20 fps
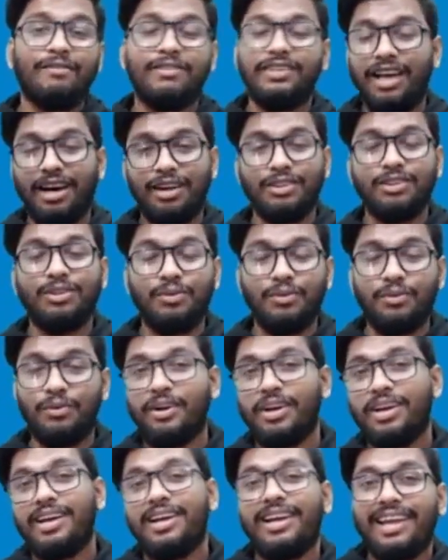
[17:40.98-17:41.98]
Vedantu
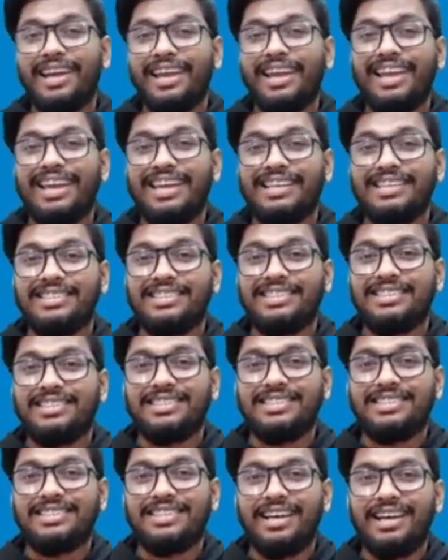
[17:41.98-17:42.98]
is
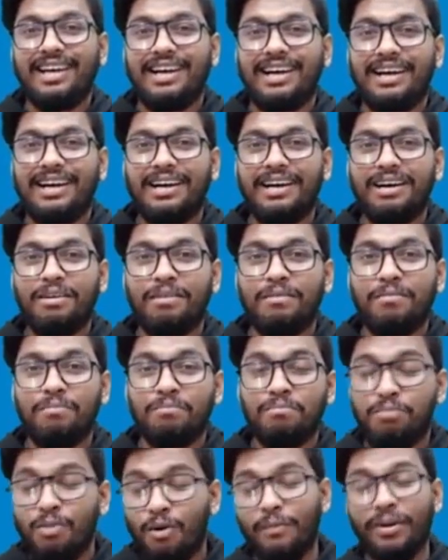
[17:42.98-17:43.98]
Uh,
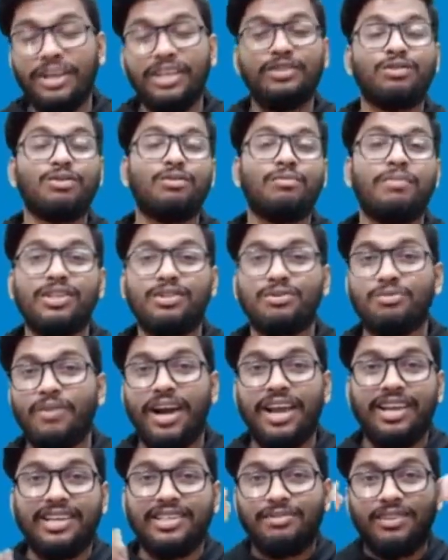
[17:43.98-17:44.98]
booming so much. Why
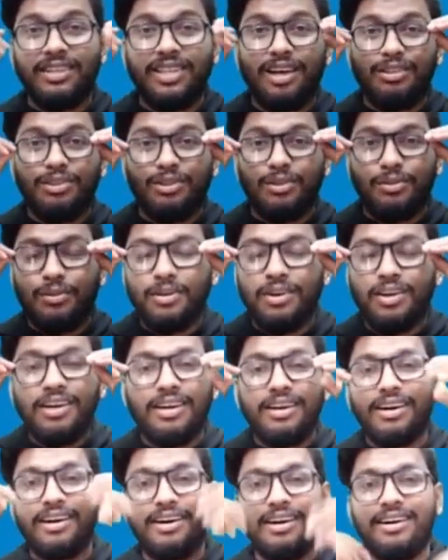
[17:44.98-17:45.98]
is Vedantu
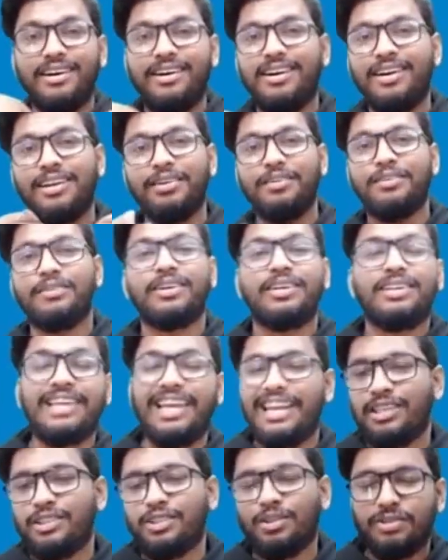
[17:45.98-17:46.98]
uh, you know
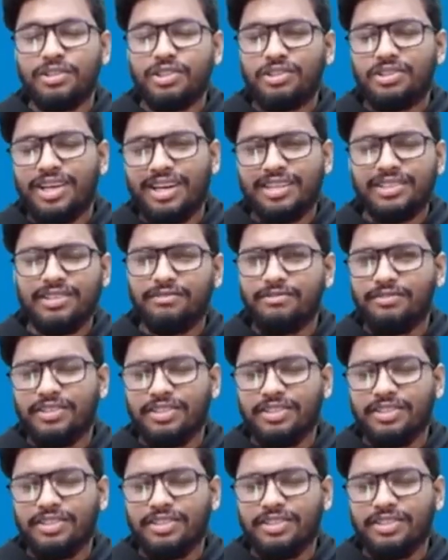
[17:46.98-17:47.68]
getting so much traction?